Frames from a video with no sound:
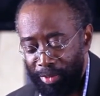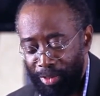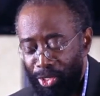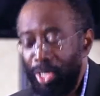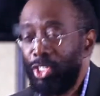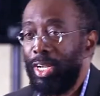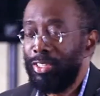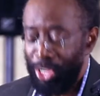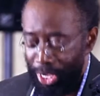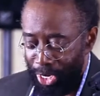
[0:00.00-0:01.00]
such
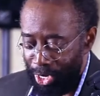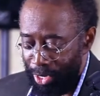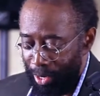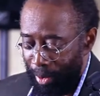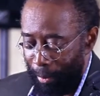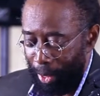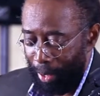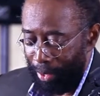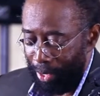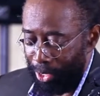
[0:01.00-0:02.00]
as aiding
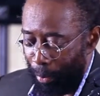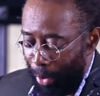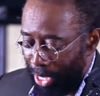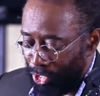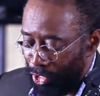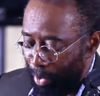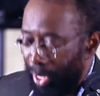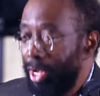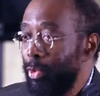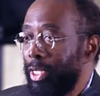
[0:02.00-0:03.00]
in capacity
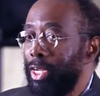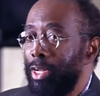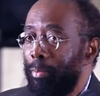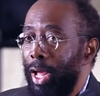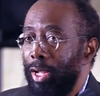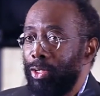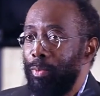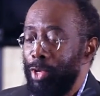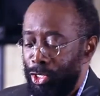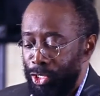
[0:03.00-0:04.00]
building within the Black
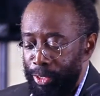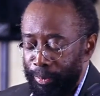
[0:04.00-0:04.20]
community.